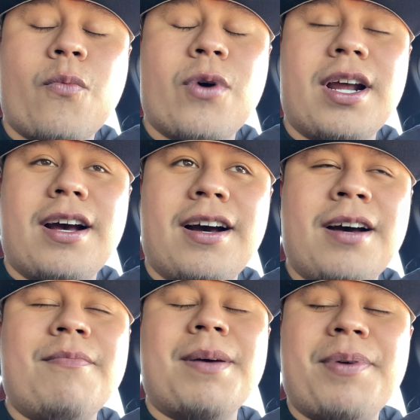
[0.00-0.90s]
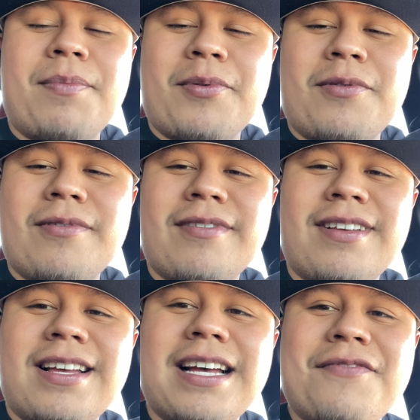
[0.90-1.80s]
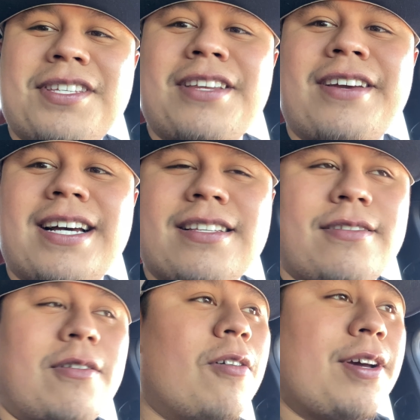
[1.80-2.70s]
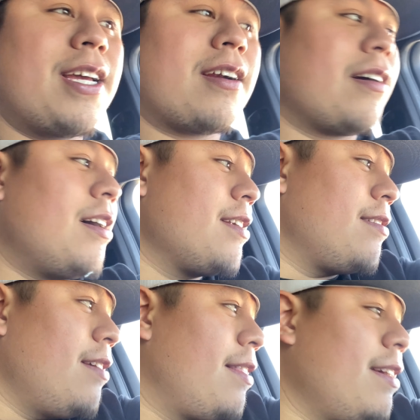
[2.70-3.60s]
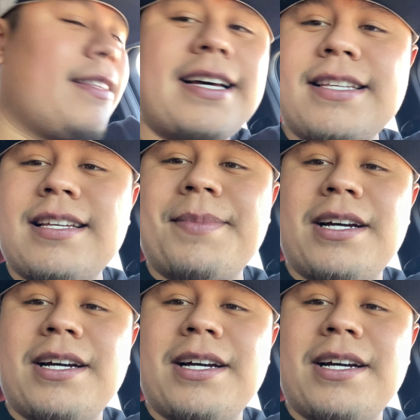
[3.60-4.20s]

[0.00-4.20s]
What up, my people? Haven't seen you guys all year, honestly. I think last time I